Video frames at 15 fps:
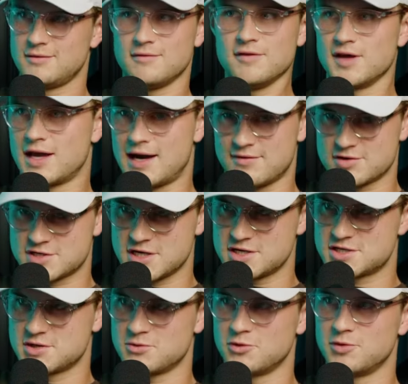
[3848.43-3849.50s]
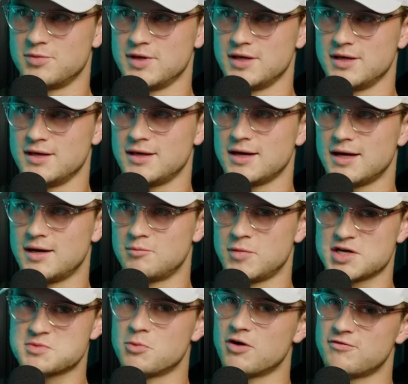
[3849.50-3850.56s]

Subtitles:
the conversation will be much more